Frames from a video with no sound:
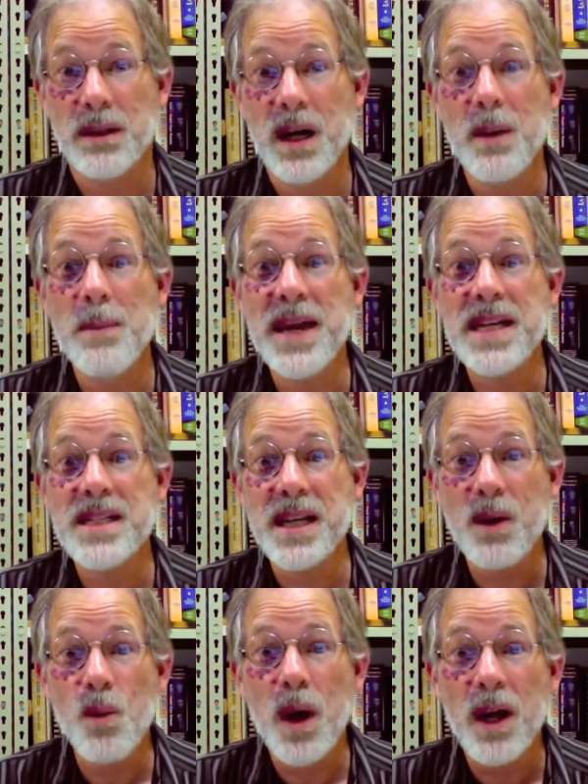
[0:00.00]

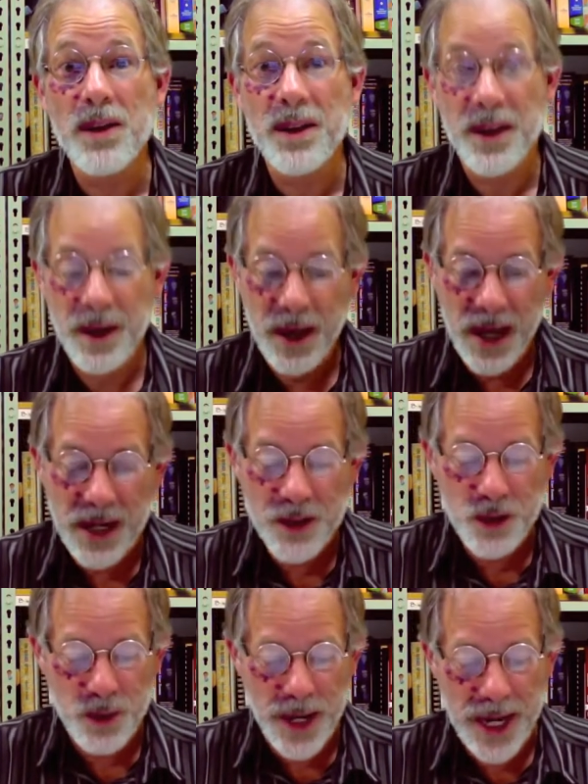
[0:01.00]
Amazing wealth and
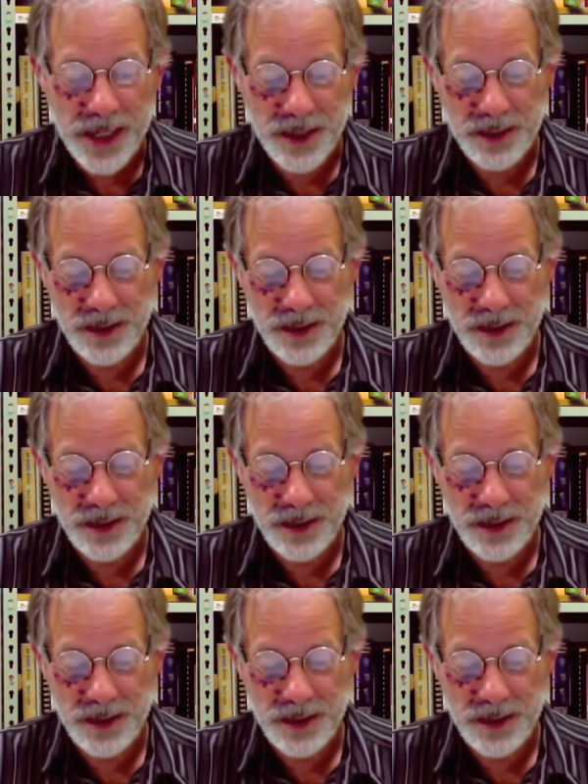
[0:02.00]
trade.